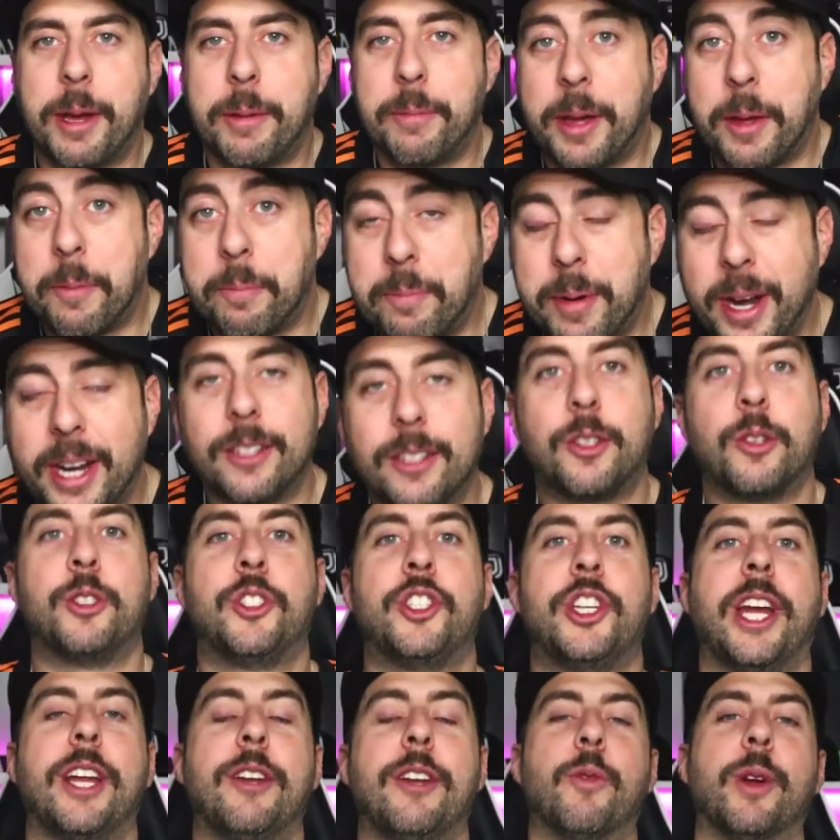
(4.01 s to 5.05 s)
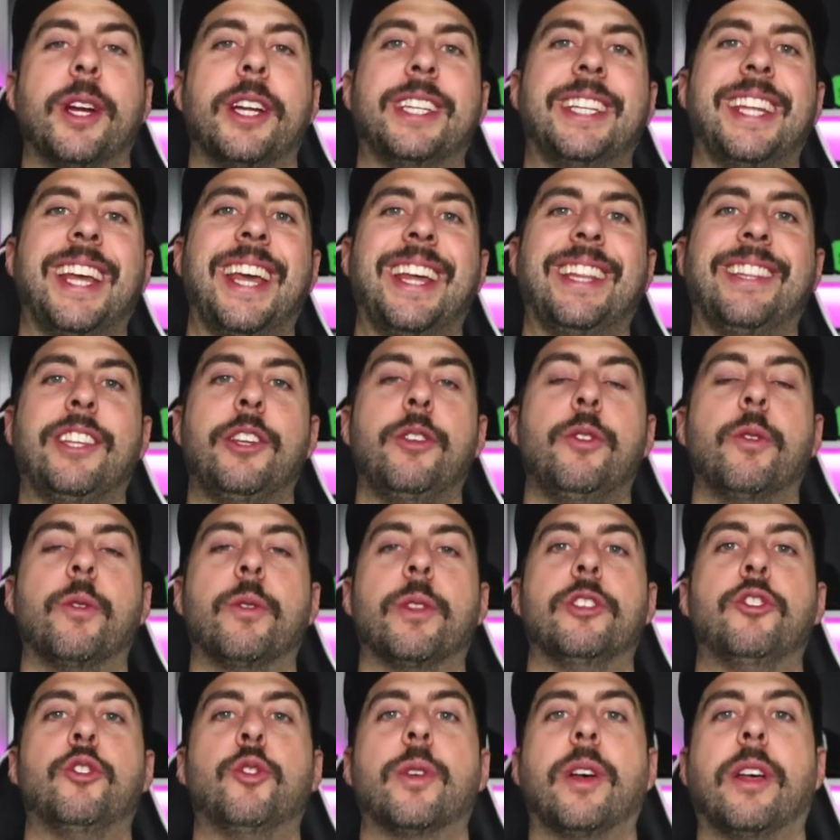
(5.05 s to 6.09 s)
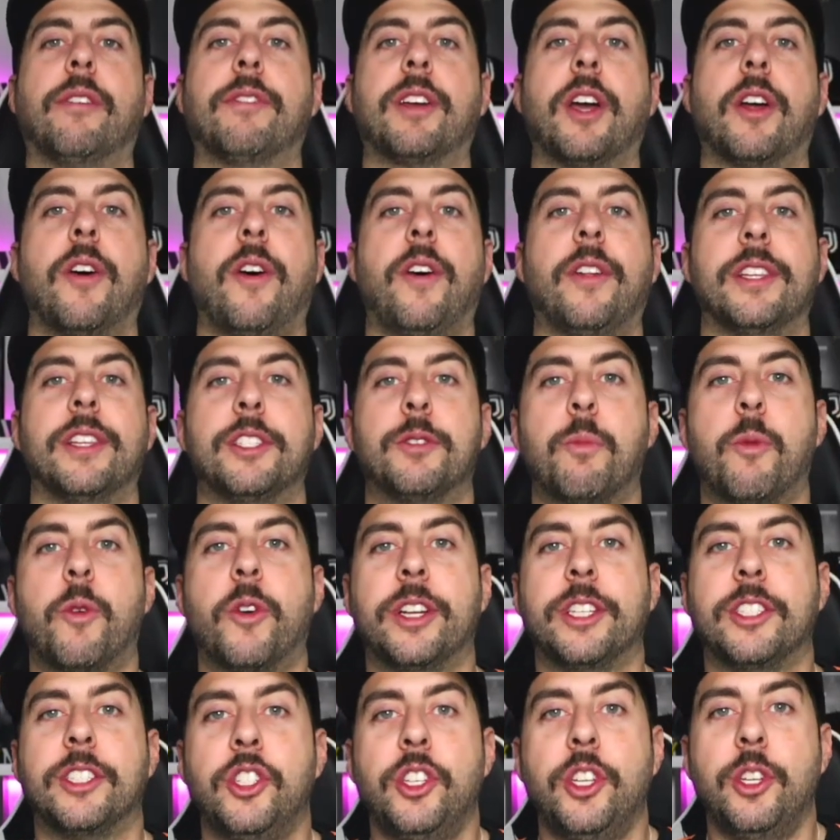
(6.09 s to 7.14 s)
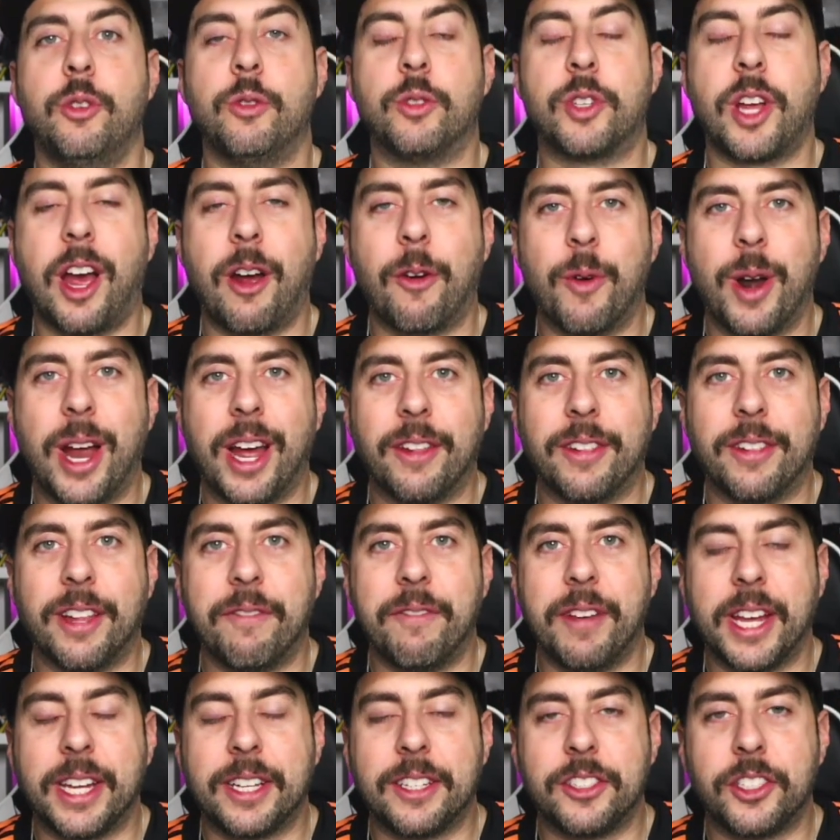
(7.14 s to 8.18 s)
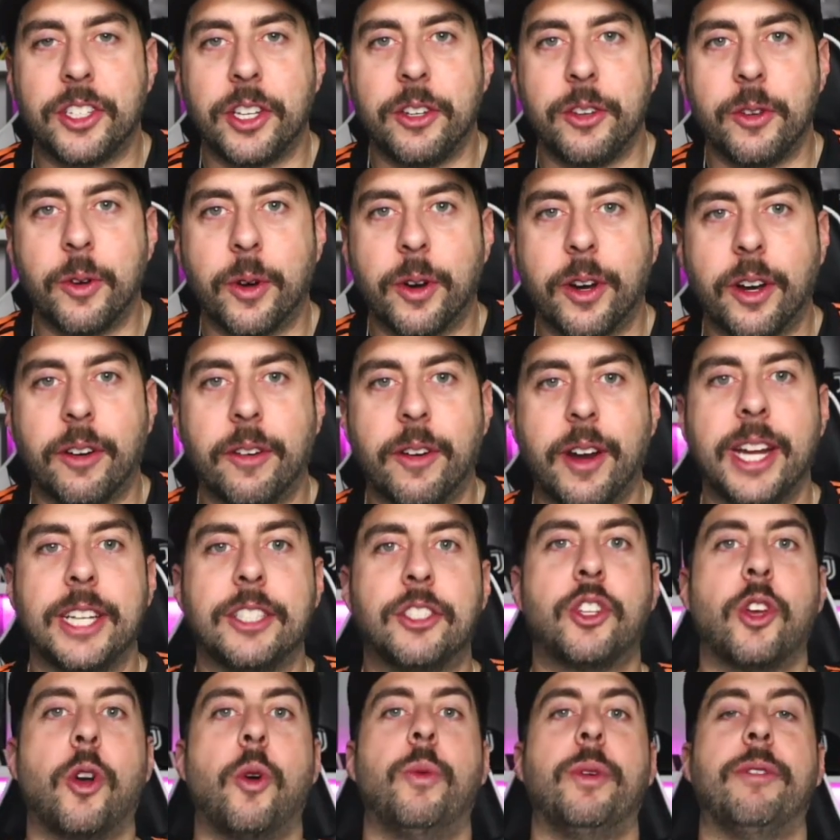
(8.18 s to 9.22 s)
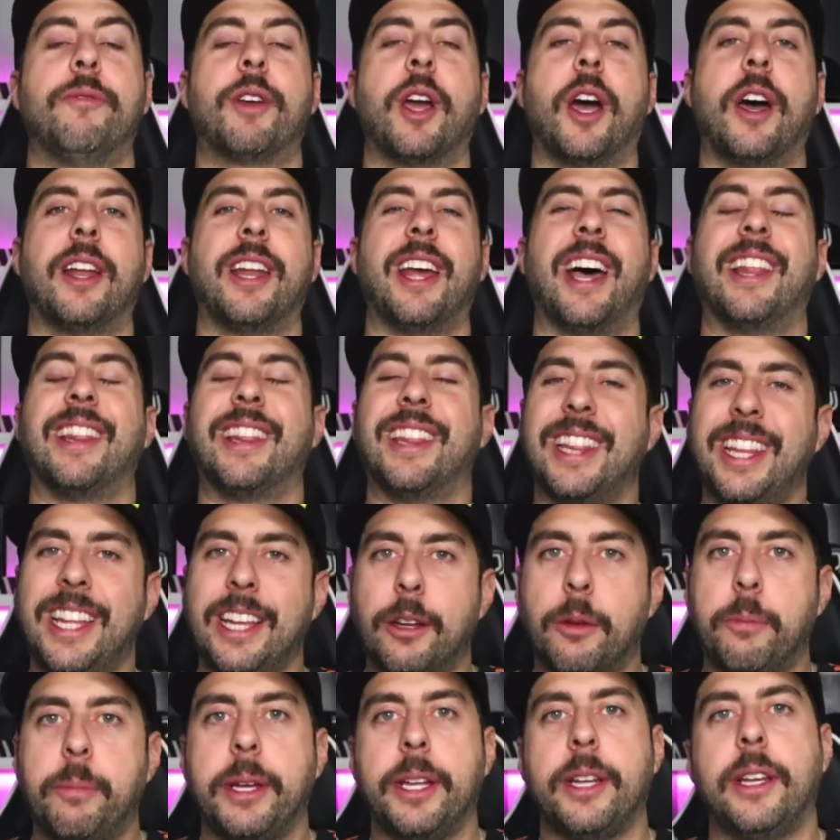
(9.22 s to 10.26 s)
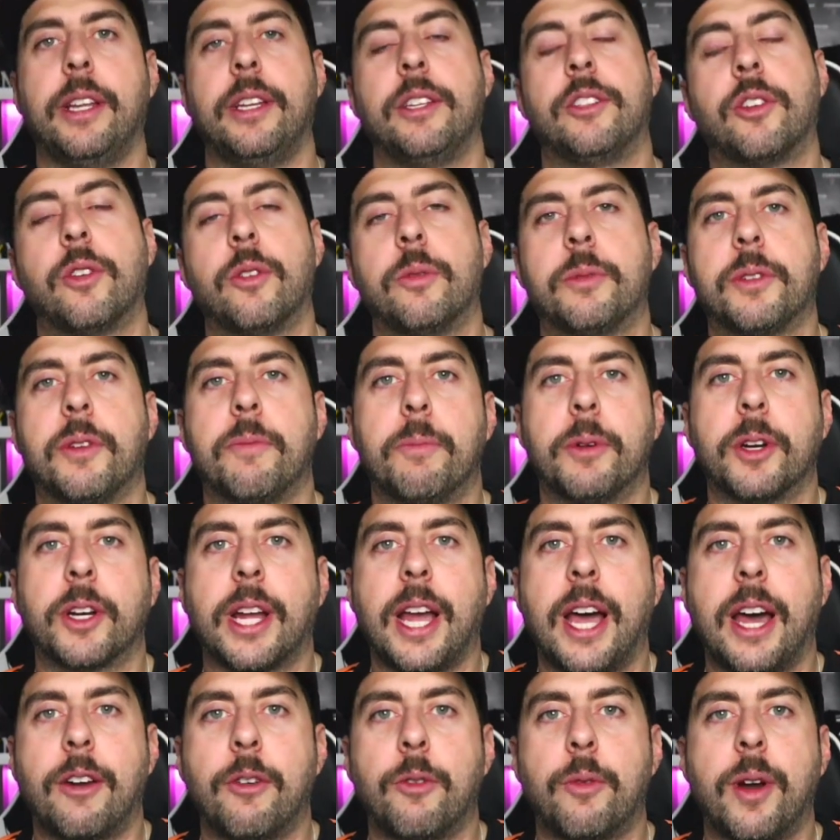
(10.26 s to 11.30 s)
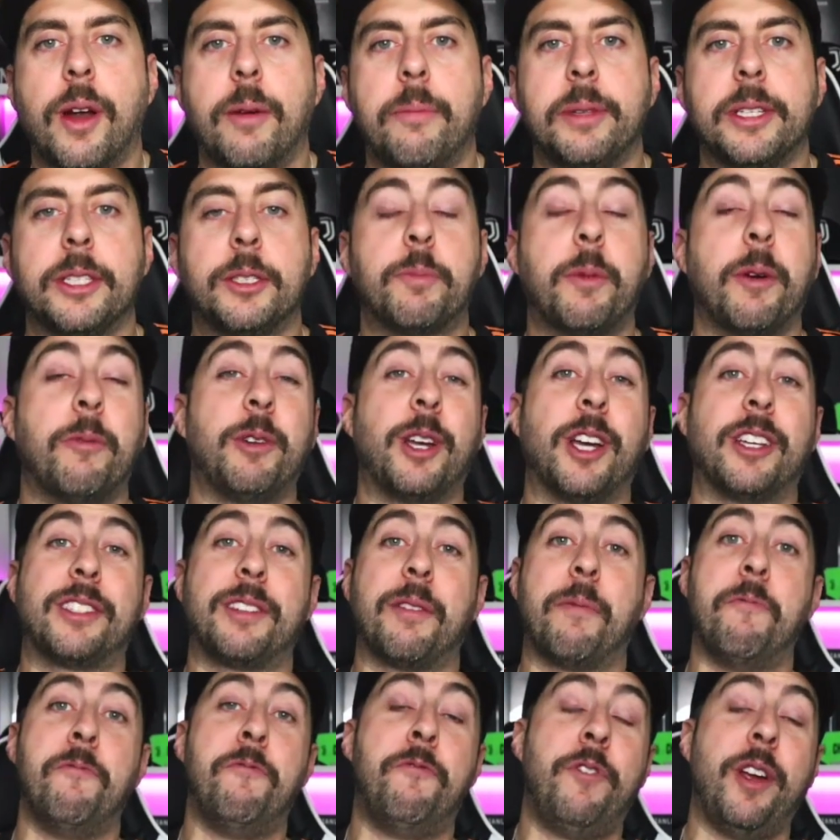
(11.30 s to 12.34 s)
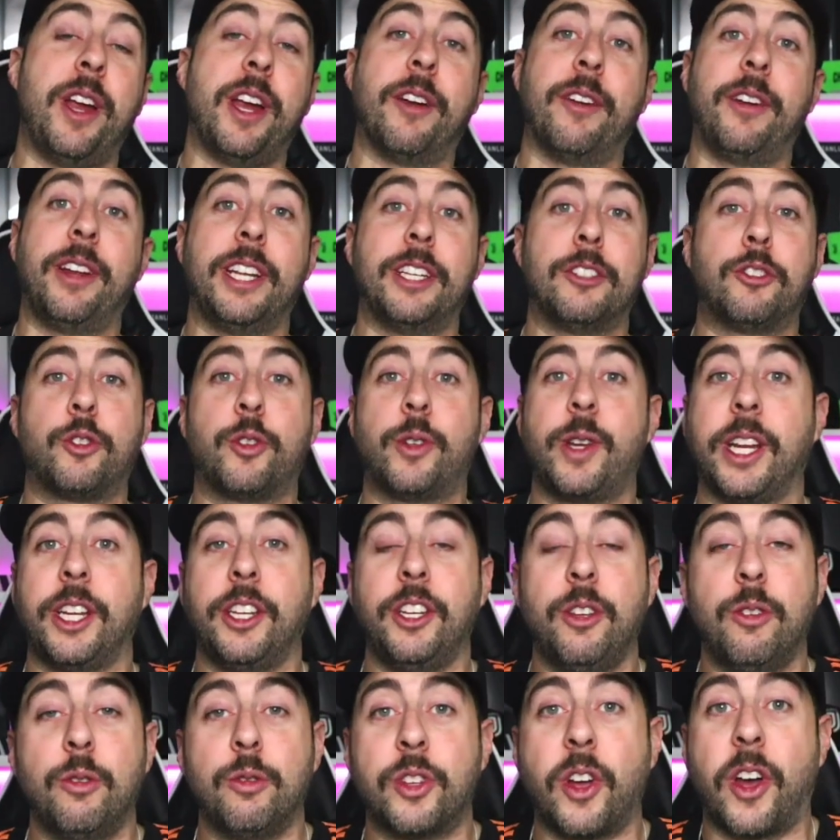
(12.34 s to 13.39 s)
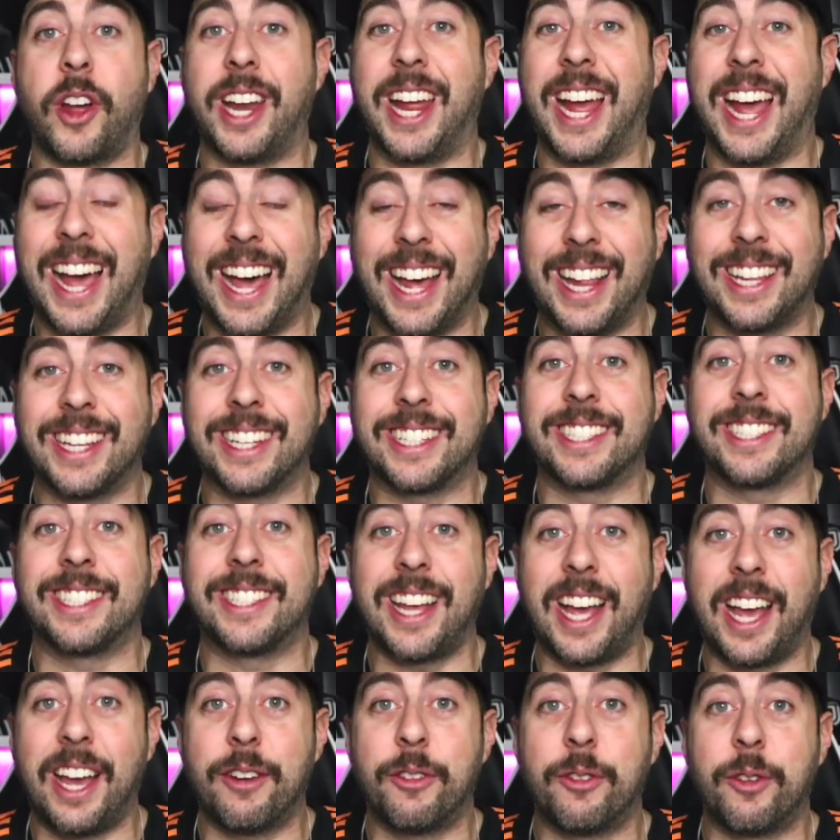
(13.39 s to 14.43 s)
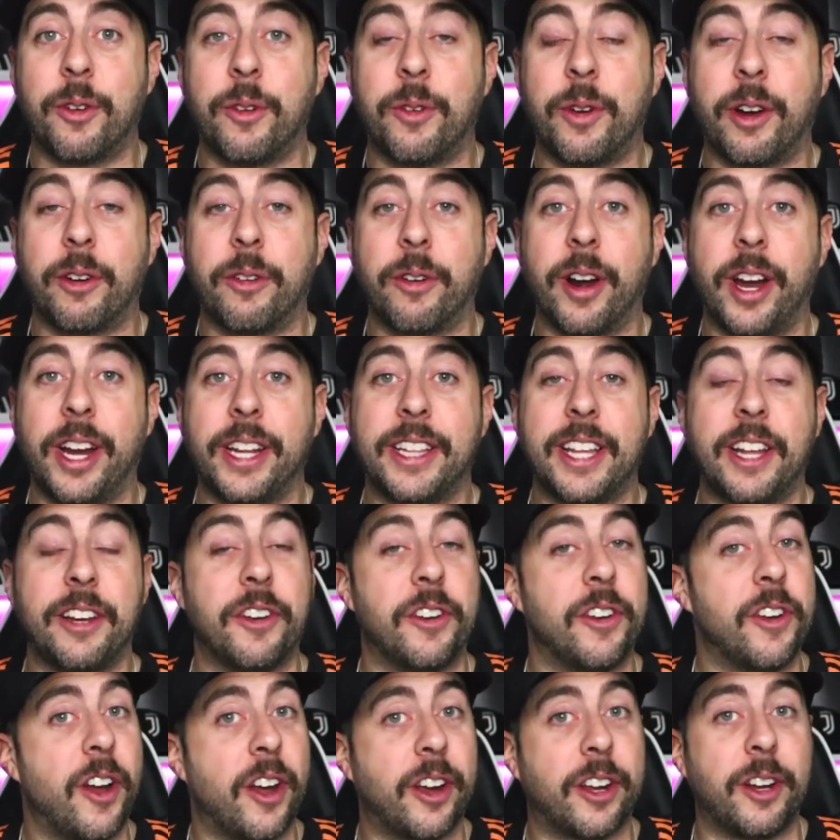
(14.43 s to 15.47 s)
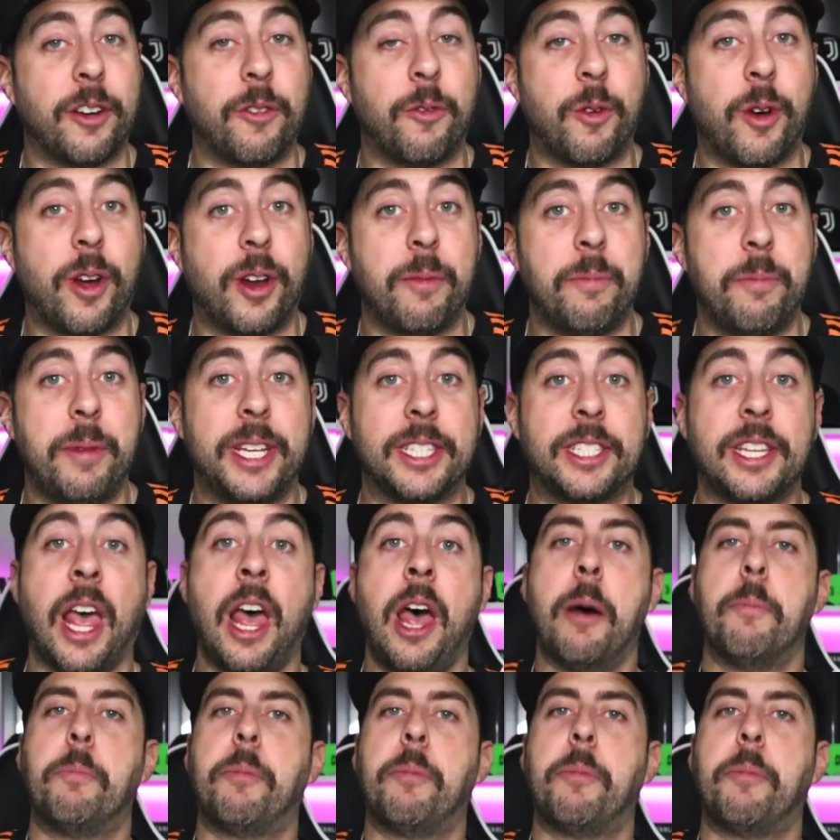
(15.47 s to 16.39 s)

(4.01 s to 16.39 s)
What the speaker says: I'm Alberto. It's January 10th. You know the drill. I've got all this morning's news around La Vecchia Signora, right? So we've got a little bit in terms of Mercato rumblings, but we got some very interesting news on Sandro, all right, that you're not going to want to miss.